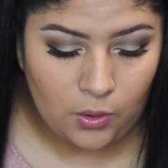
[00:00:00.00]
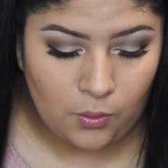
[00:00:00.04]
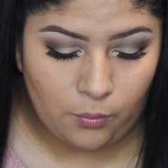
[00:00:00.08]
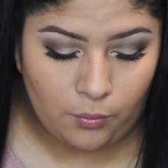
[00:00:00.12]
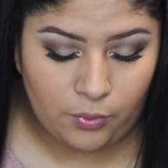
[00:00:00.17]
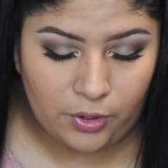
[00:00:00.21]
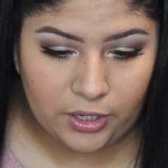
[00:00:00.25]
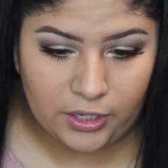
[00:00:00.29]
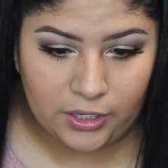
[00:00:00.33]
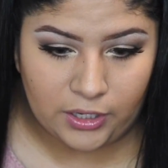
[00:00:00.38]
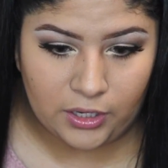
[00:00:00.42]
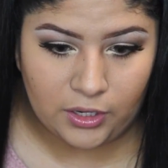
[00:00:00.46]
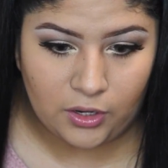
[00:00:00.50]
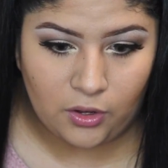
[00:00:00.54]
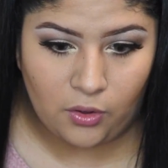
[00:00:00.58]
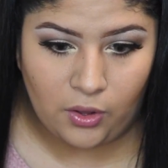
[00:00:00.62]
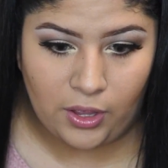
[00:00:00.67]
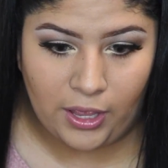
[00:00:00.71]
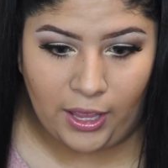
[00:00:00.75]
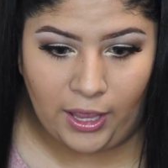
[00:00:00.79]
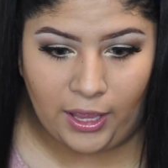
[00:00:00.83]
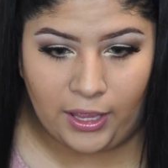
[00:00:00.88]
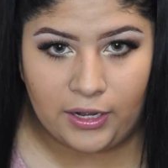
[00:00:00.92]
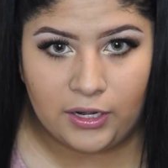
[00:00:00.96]
we're going to go
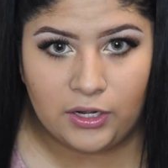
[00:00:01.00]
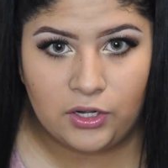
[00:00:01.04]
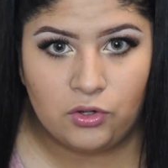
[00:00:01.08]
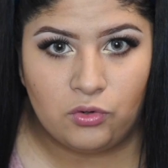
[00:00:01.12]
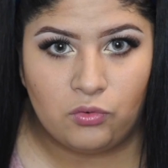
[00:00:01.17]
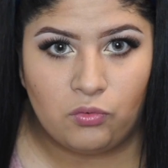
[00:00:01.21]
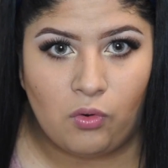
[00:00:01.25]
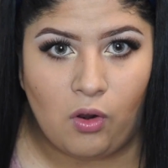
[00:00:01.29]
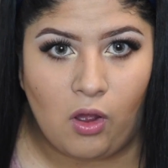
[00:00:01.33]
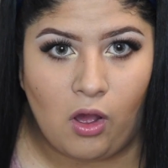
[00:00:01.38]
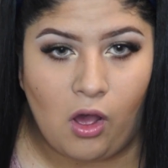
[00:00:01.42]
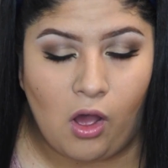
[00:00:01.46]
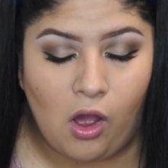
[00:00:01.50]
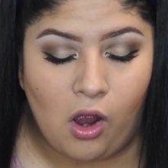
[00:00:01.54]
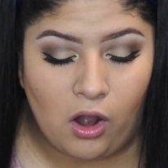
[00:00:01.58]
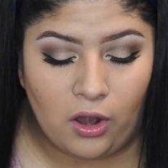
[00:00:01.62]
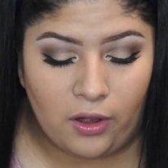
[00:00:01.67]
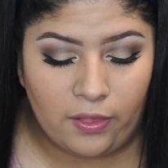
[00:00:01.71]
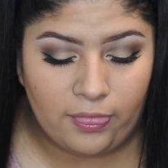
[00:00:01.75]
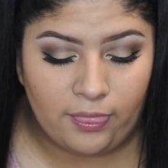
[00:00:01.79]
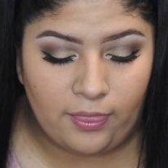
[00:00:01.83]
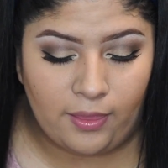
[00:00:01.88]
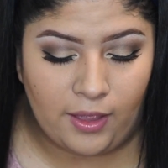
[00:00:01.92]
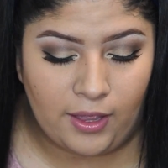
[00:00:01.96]
ahead and draw
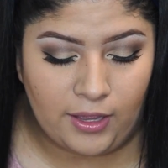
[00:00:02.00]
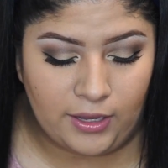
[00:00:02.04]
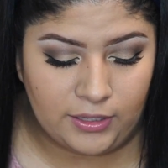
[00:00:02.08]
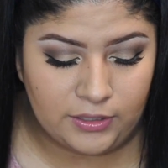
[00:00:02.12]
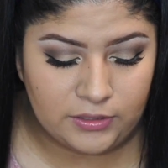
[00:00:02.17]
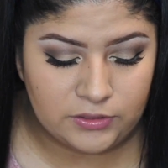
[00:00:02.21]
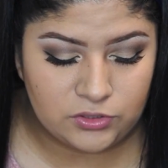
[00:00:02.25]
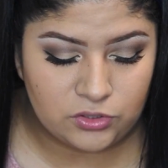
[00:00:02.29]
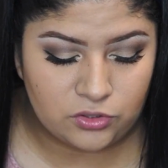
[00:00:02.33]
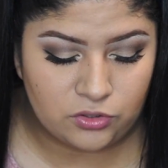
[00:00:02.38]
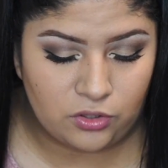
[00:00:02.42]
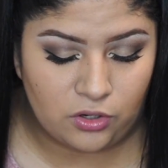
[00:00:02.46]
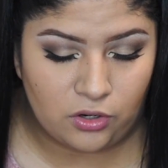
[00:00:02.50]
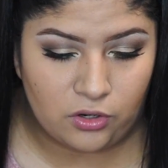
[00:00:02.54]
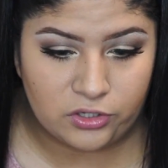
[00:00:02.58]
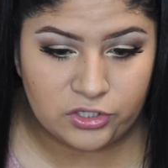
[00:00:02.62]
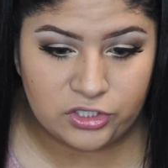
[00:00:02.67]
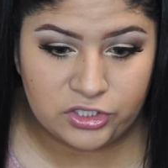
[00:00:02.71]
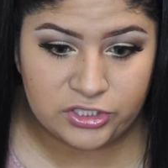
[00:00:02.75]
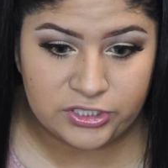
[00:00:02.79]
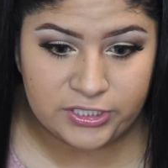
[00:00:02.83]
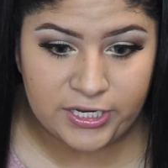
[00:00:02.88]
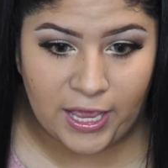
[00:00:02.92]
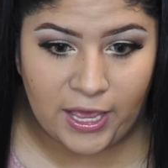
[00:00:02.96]
our lines, or our
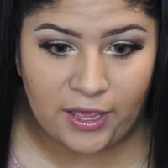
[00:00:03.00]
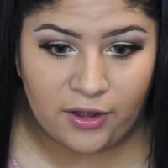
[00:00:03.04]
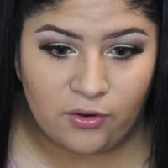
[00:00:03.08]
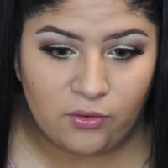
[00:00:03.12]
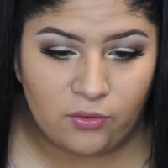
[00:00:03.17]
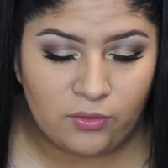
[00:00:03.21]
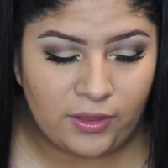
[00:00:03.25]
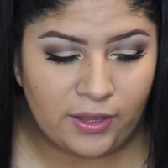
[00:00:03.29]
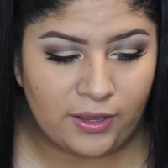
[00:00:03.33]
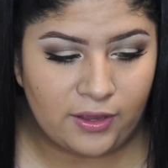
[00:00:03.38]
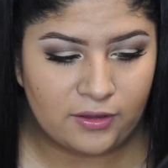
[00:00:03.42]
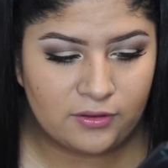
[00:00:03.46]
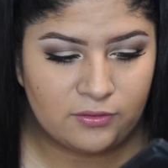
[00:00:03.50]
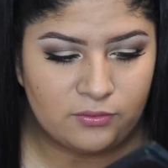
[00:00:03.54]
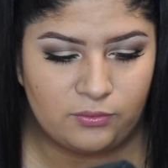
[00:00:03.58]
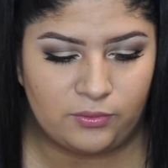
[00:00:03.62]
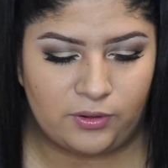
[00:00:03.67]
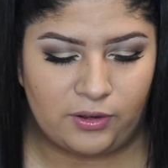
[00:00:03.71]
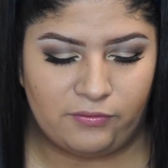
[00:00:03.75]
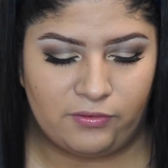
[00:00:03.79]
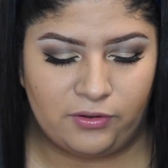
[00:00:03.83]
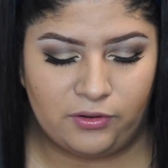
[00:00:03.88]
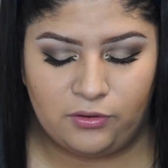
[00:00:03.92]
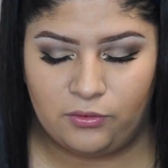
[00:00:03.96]
shadow lines,
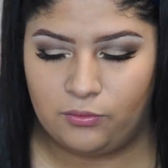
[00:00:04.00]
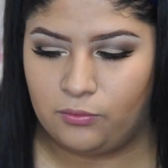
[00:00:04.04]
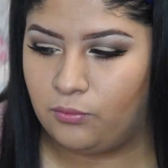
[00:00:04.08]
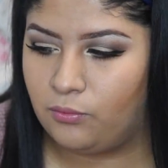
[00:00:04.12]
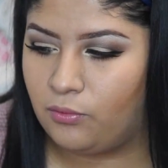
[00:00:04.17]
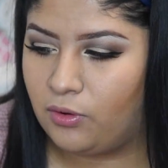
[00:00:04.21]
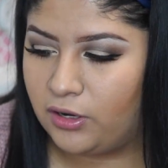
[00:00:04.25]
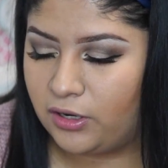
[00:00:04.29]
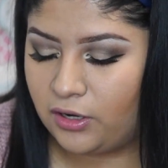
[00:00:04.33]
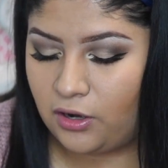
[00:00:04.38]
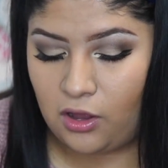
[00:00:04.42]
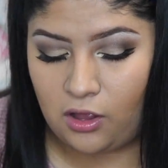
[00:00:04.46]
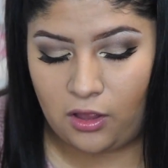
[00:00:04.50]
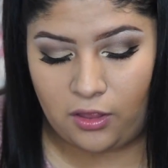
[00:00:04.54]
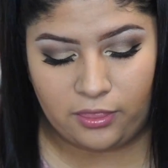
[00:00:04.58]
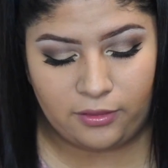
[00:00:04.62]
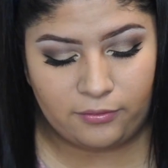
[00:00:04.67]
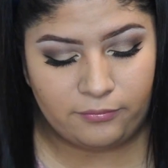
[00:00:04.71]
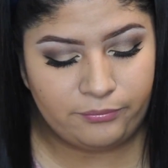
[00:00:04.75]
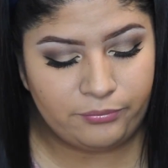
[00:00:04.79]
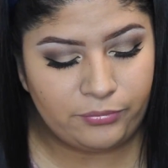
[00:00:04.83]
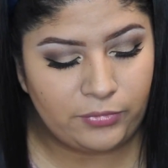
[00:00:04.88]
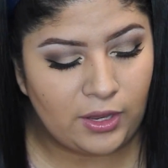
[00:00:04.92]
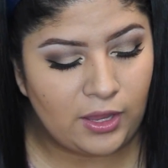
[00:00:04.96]
whatever you want to call
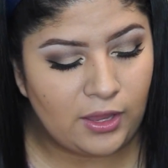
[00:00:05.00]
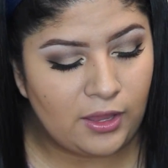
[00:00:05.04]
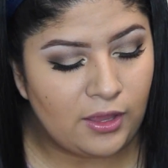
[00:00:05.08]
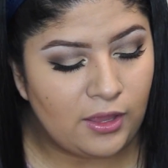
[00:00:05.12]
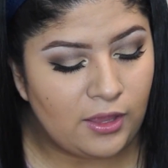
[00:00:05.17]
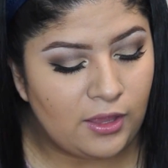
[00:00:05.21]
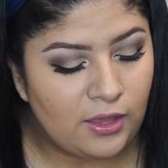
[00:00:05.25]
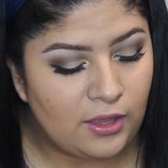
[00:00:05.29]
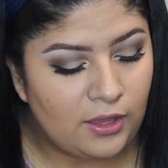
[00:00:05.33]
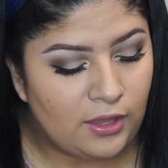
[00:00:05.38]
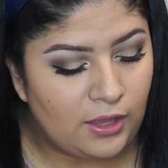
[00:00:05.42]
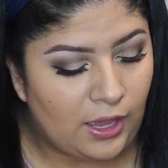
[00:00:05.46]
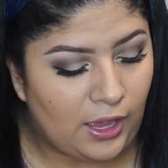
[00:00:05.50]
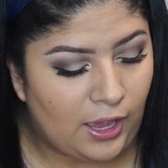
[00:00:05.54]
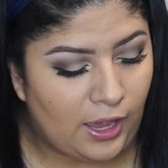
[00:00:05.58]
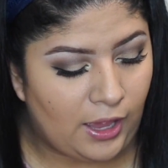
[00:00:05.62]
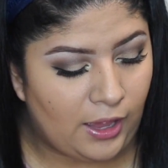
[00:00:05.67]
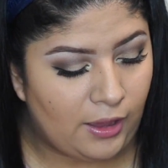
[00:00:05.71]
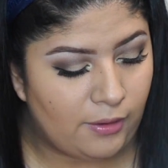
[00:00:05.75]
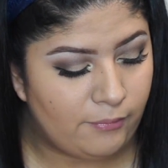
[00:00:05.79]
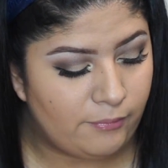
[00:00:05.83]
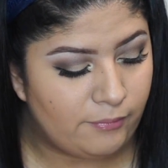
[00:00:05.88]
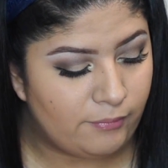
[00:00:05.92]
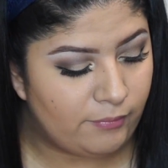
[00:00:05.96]
them.
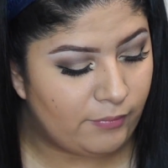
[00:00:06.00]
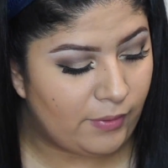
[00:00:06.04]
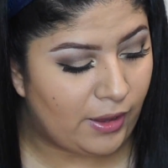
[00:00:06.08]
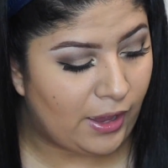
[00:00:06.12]
I